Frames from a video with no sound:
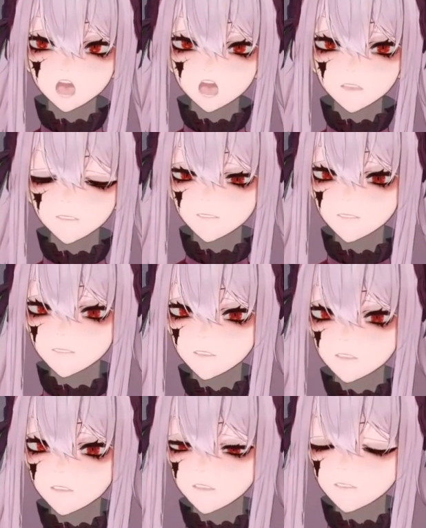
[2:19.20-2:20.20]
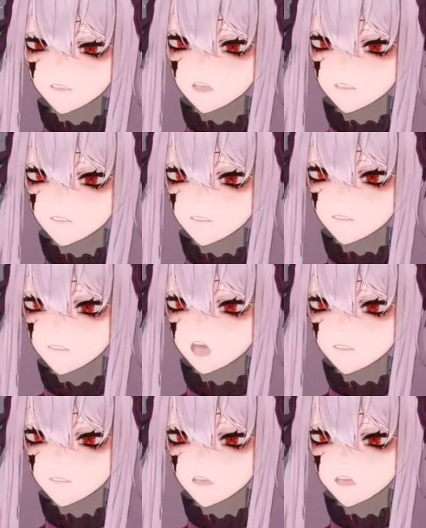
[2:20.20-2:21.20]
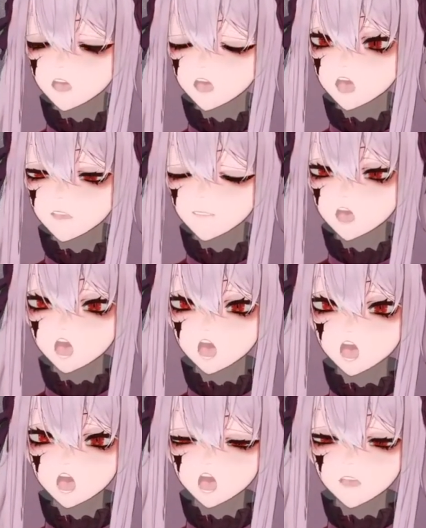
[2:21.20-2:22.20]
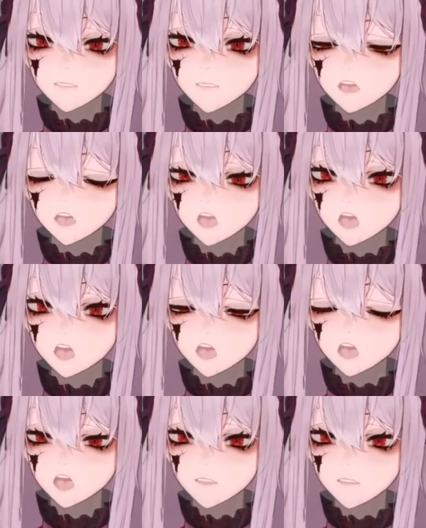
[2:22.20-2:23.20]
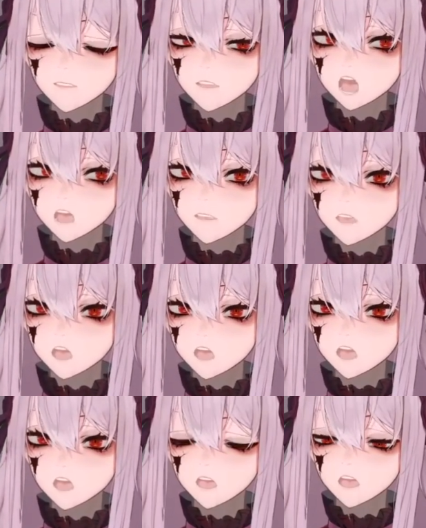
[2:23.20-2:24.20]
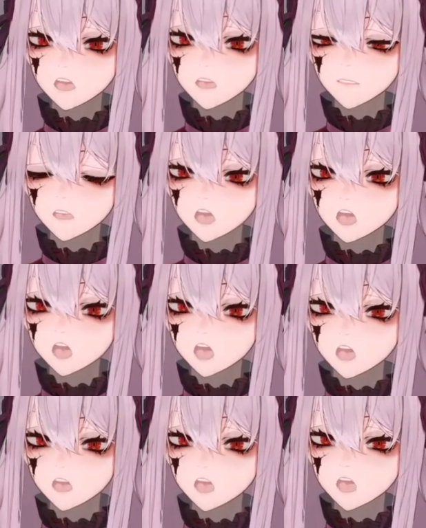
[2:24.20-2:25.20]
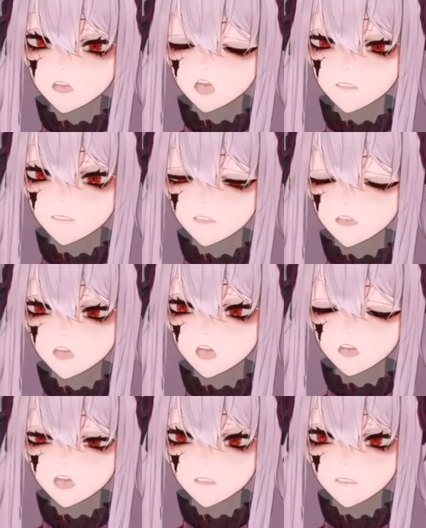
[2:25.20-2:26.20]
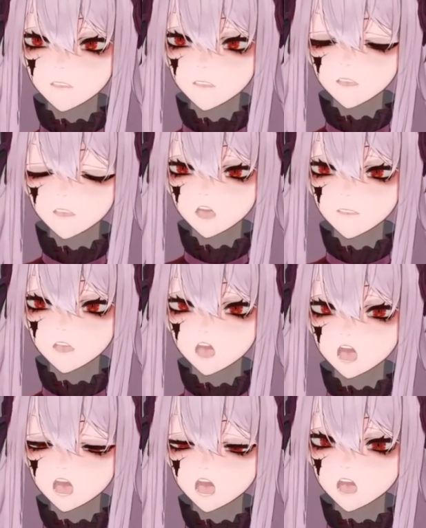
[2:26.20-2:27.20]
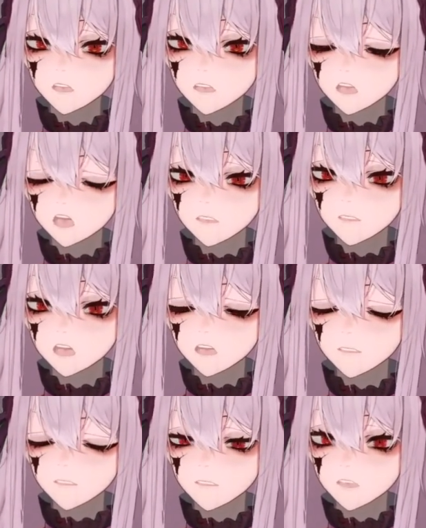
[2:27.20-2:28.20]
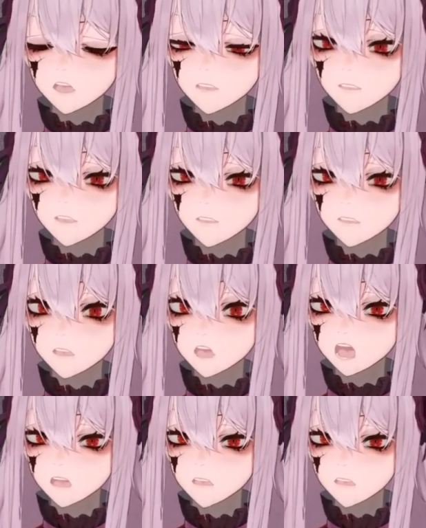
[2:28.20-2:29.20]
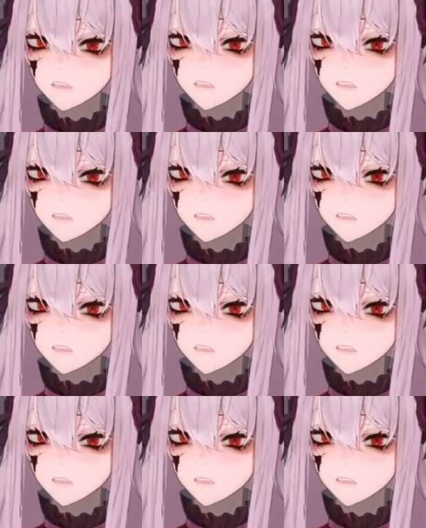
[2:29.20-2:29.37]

I have so much. I'm so masculine. I feel like if you look me up on the Oxford Dictionary, it like um for masculinity or testosterone, it'll just be me.